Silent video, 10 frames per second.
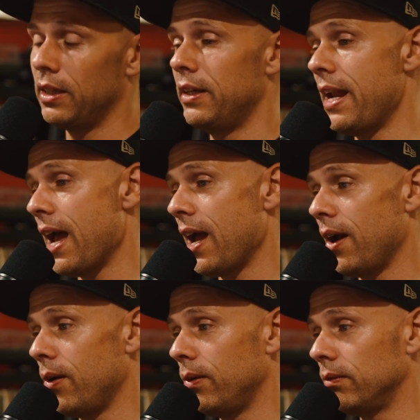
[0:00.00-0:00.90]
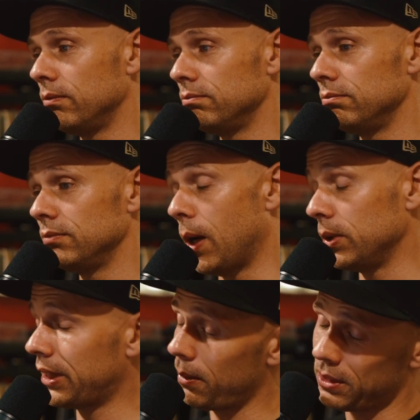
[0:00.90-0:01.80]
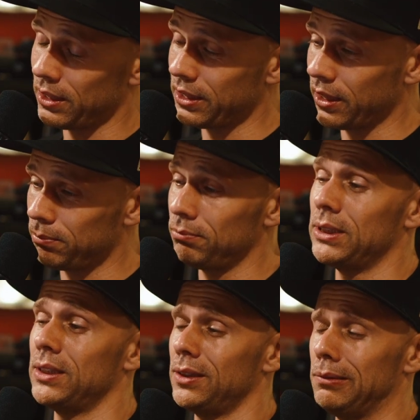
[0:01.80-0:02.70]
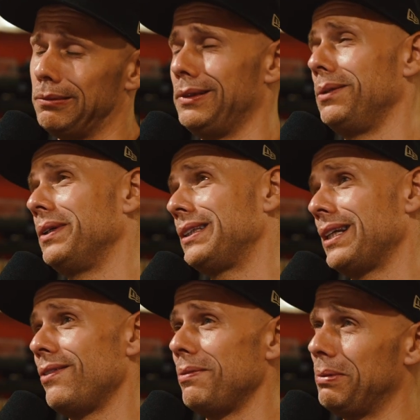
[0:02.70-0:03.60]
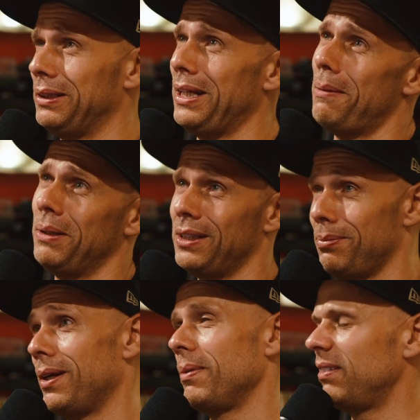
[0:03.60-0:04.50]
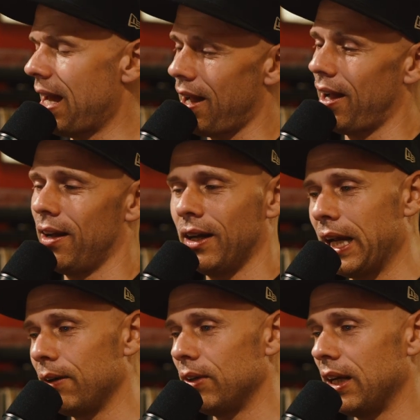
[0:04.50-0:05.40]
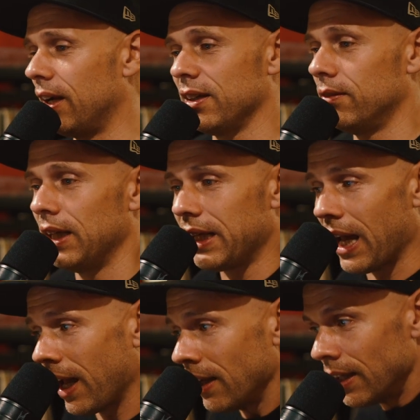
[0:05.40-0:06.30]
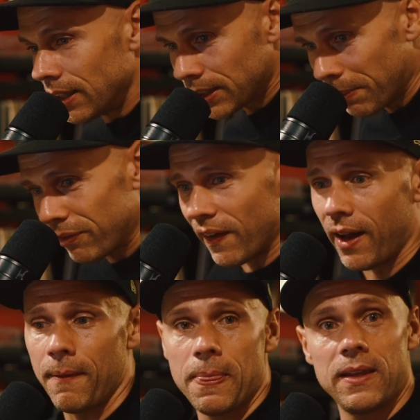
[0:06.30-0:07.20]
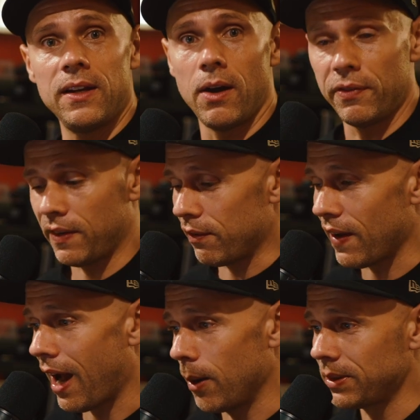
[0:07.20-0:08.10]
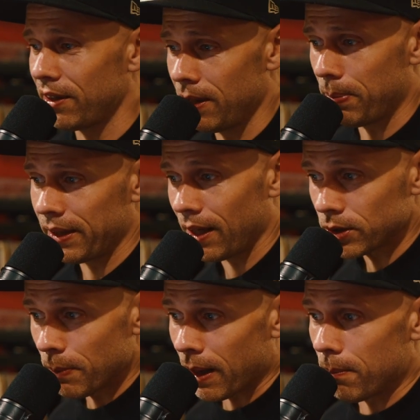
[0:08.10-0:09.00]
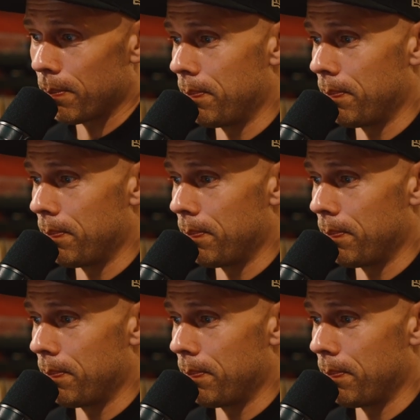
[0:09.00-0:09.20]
Now, I was tempted, I was thinking, man, do I really want to tell everybody that? Because what about, I don't really care. To be fair, you know, if it helps anybody else make